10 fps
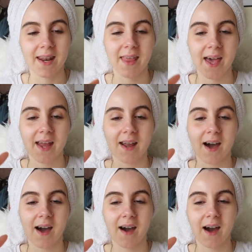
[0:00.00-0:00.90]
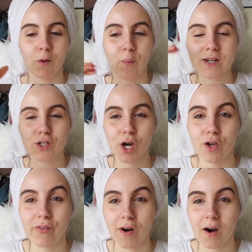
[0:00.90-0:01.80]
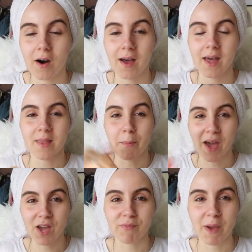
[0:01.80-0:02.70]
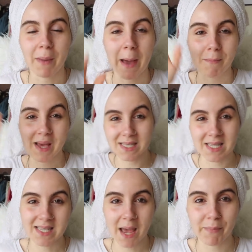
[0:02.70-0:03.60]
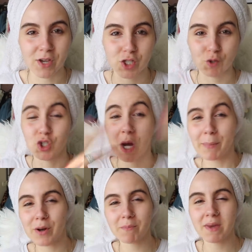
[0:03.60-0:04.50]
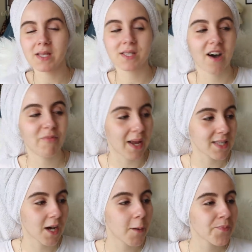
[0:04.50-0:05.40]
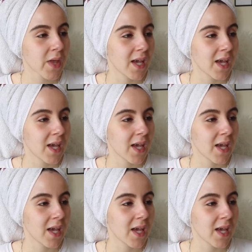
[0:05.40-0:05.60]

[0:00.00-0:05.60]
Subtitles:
And then I went over the pavement, but I missed a step because she was jumping on me and stuff, bless her.